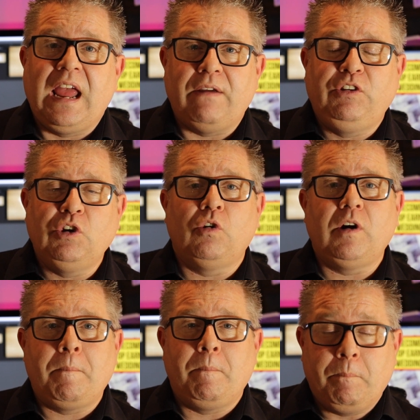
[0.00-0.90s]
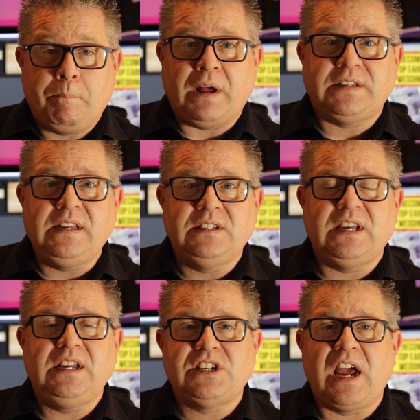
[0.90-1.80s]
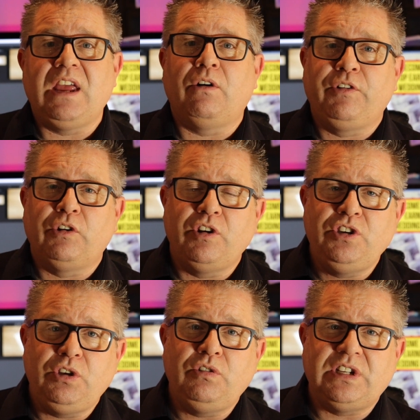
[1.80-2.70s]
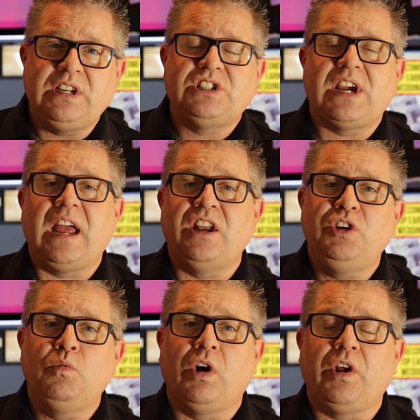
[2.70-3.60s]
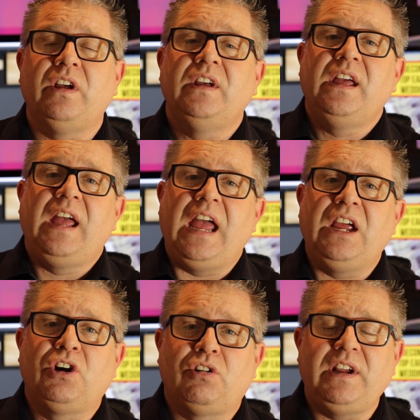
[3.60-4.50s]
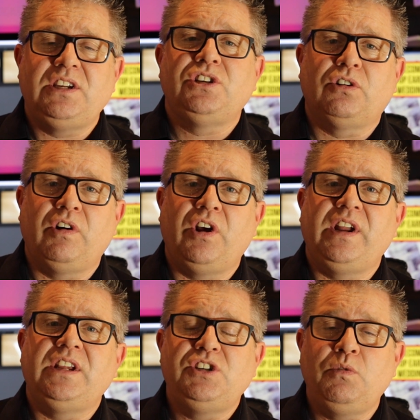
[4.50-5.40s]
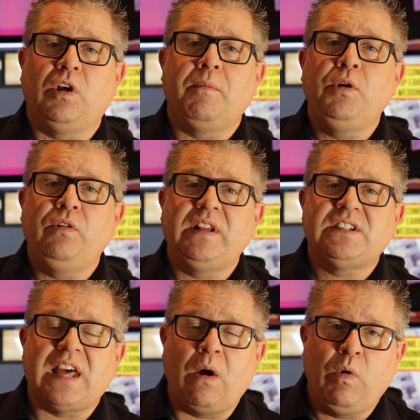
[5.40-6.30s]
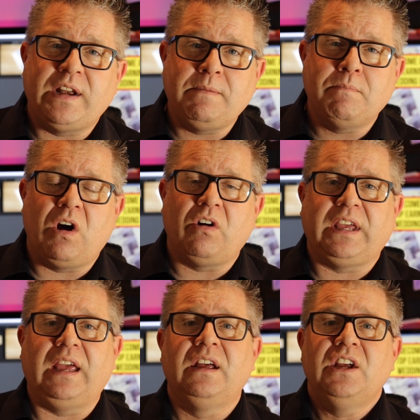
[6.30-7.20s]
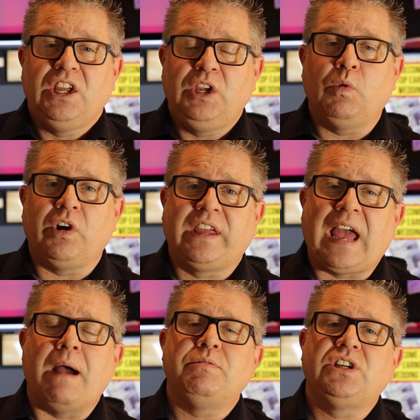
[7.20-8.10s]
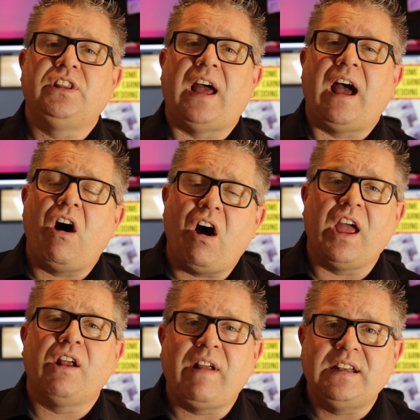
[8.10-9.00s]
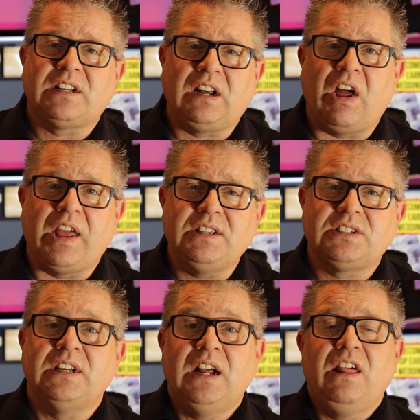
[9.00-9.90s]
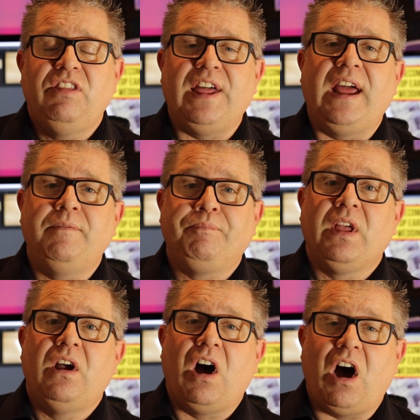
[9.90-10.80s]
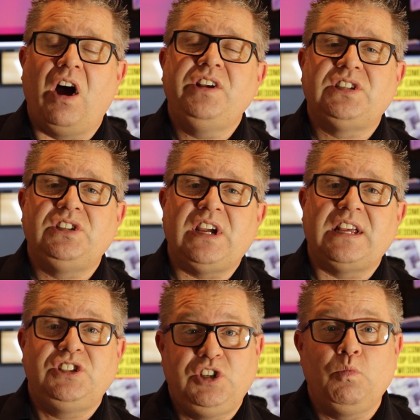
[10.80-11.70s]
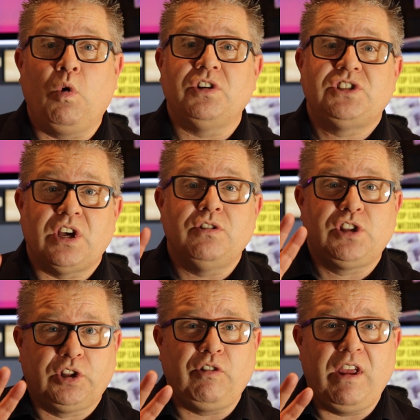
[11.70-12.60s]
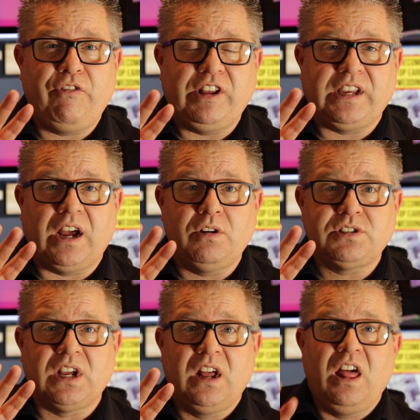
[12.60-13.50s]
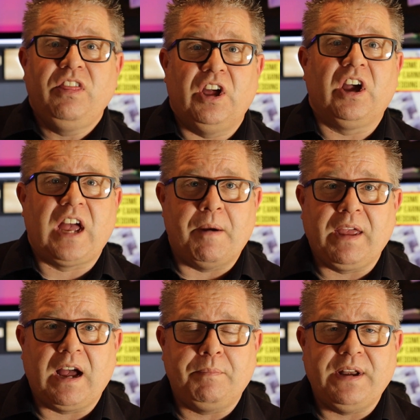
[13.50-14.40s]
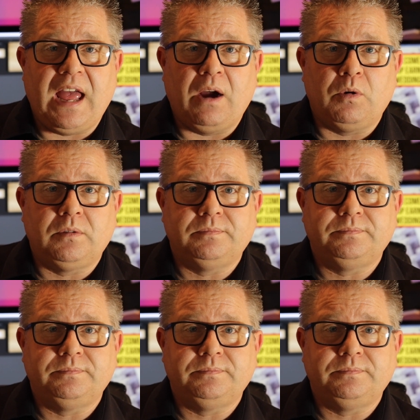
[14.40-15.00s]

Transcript: If you're a budding DJ, or if you're a new DJ and you want to increase your earnings, you want to move into that wedding market, you want to capture that higher end client, then I suggest you watch those 3 videos that are coming up now.